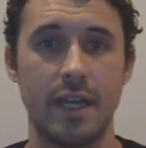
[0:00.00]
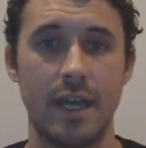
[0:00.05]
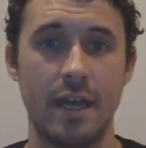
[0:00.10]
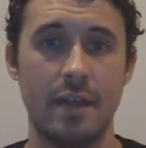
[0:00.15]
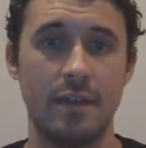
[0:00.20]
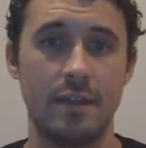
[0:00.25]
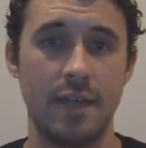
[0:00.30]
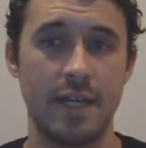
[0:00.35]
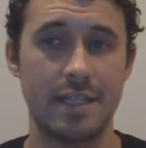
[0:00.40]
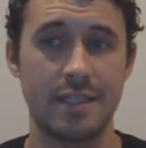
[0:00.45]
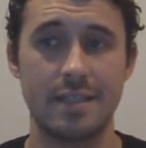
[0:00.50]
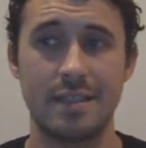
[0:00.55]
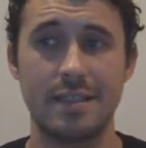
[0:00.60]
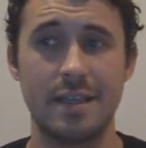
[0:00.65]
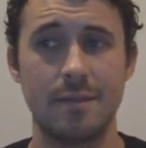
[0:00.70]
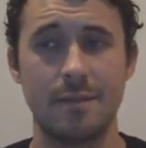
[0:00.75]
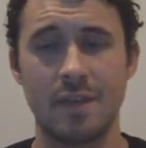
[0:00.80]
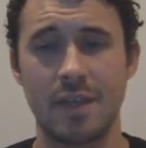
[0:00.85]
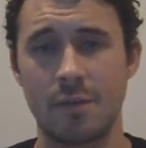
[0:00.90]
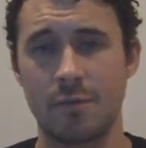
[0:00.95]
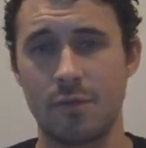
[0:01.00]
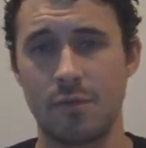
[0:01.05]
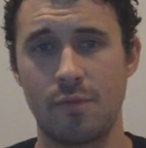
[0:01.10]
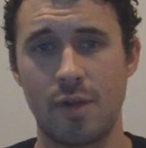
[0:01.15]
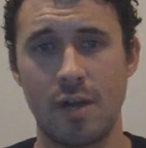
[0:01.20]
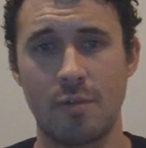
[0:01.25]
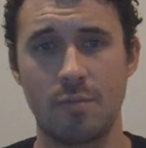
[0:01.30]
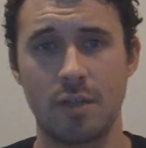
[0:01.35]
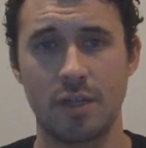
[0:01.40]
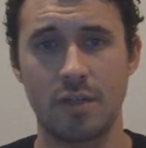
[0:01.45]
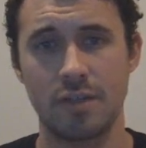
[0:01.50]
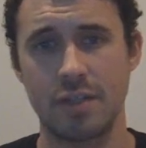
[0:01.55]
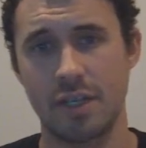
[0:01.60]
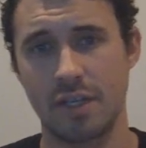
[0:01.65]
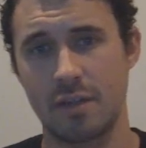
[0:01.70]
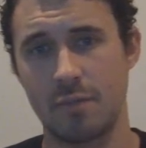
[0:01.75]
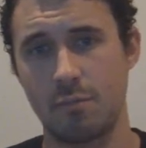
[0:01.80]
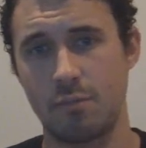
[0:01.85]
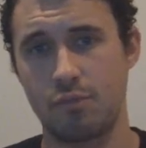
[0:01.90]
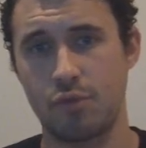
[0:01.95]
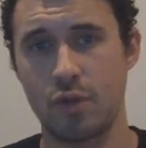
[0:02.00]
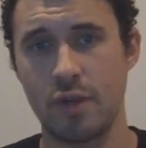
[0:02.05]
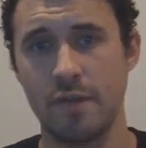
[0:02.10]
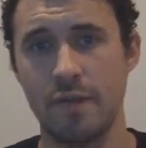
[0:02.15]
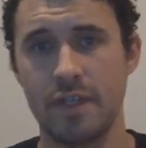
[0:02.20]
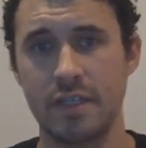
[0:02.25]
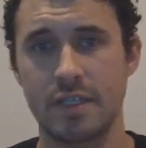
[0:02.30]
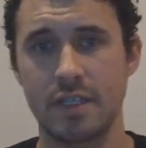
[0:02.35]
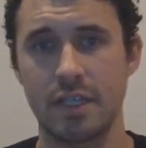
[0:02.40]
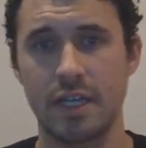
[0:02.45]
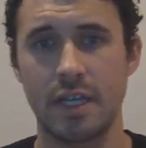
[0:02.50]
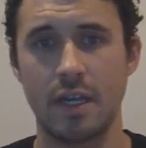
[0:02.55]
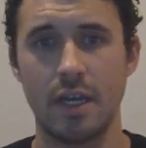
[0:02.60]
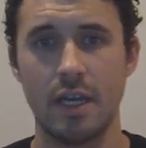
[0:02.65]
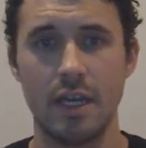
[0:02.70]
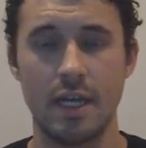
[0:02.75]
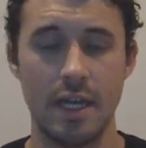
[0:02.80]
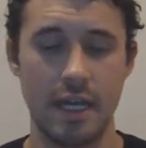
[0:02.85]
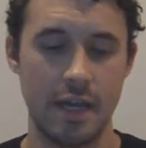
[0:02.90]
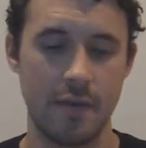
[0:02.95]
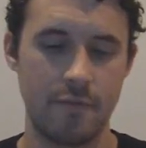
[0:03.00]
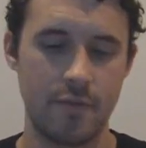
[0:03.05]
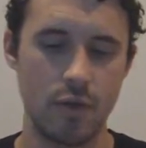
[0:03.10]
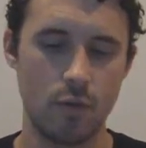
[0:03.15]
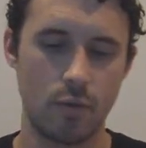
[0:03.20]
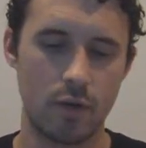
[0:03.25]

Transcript: And that's the same thing with rare players. Like, previously, if